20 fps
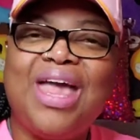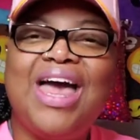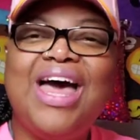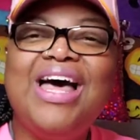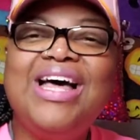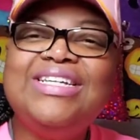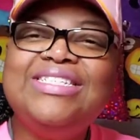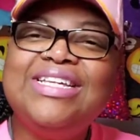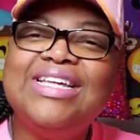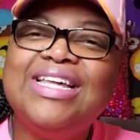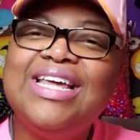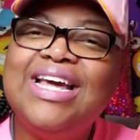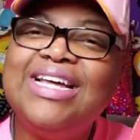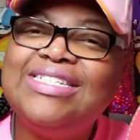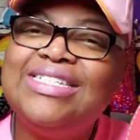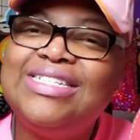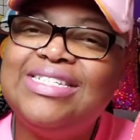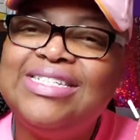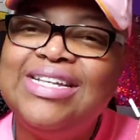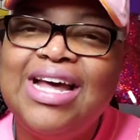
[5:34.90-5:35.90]
Hugs and
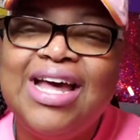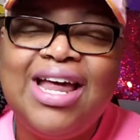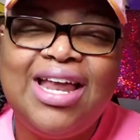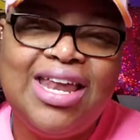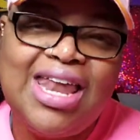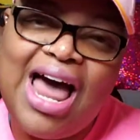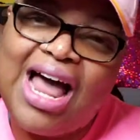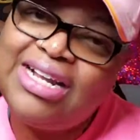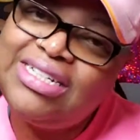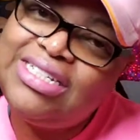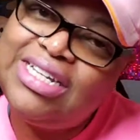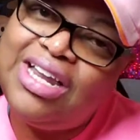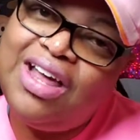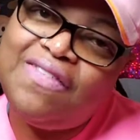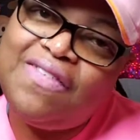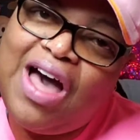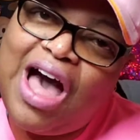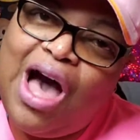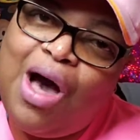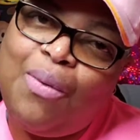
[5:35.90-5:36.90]
kisses, lots of
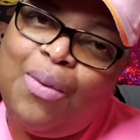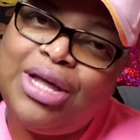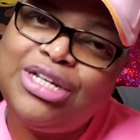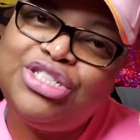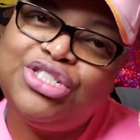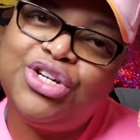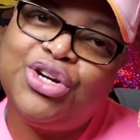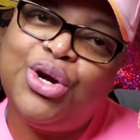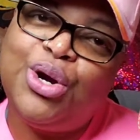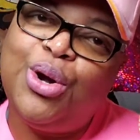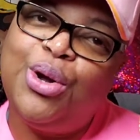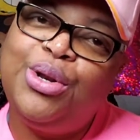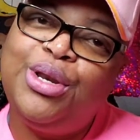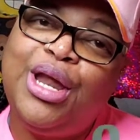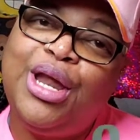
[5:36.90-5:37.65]
love always, your girl